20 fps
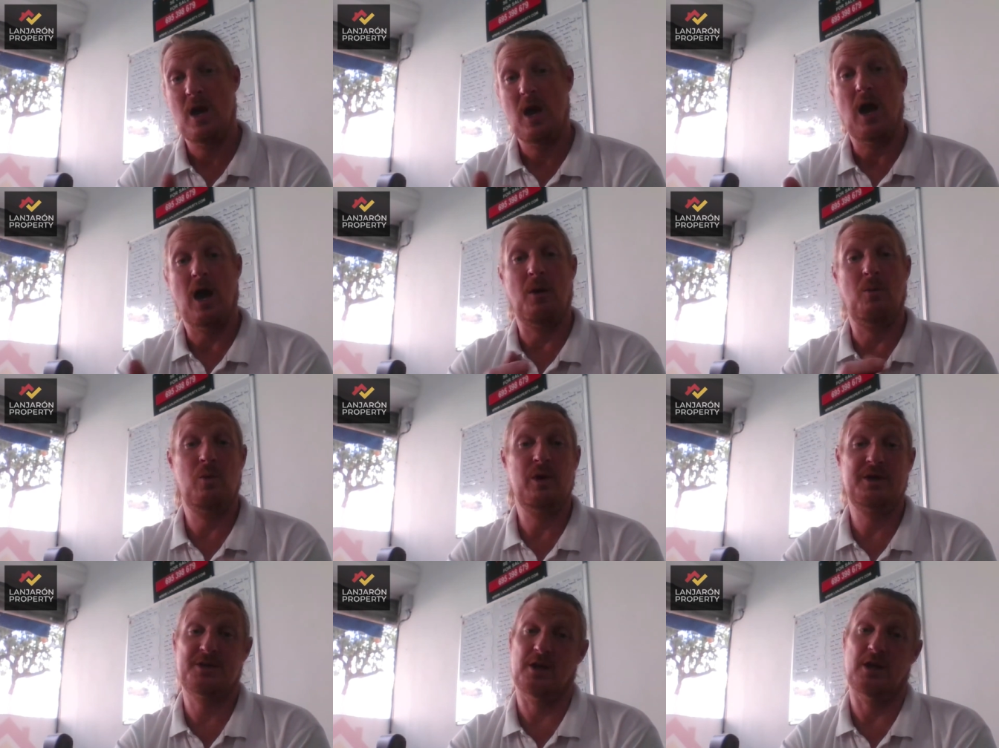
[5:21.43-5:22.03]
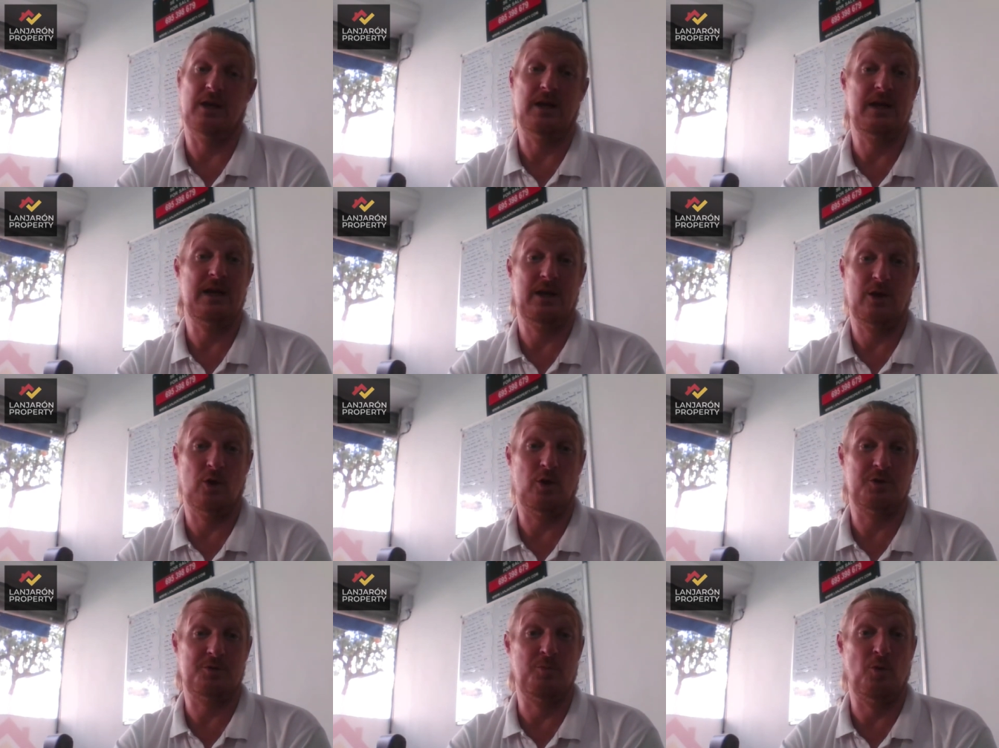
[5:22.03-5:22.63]
and we certainly need
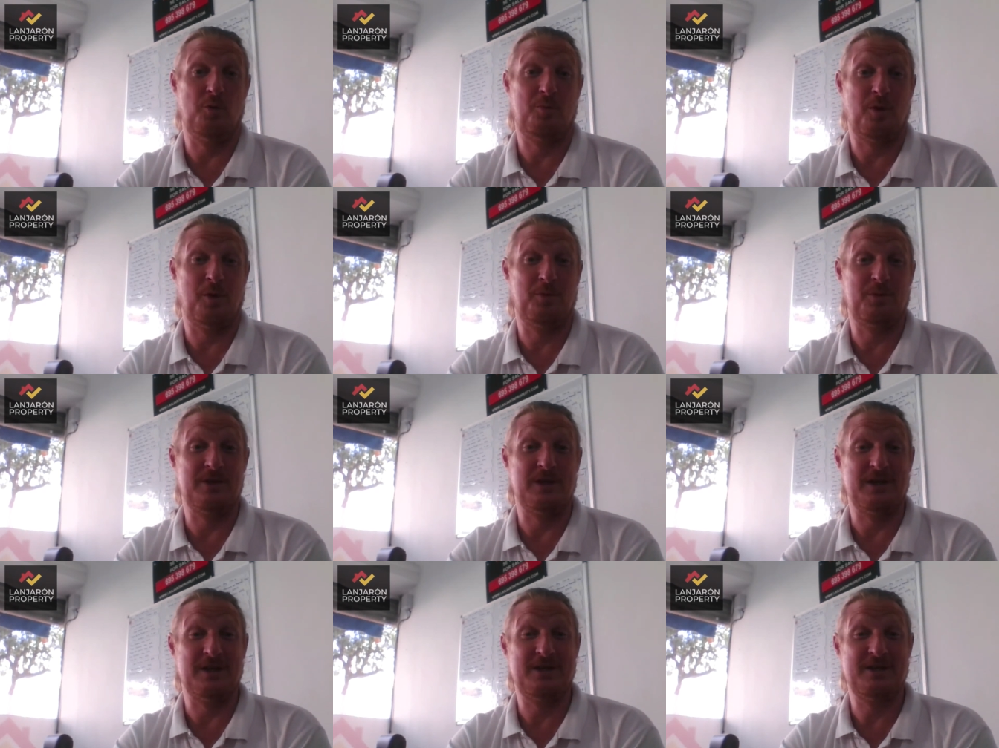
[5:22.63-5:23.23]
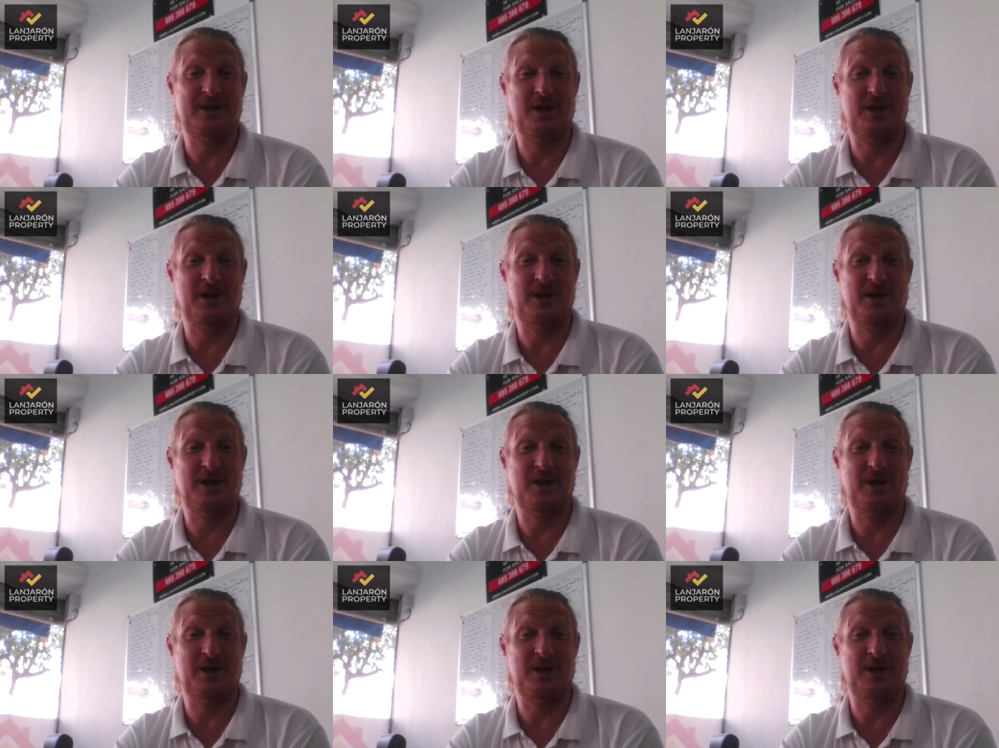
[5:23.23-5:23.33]
lots more properties.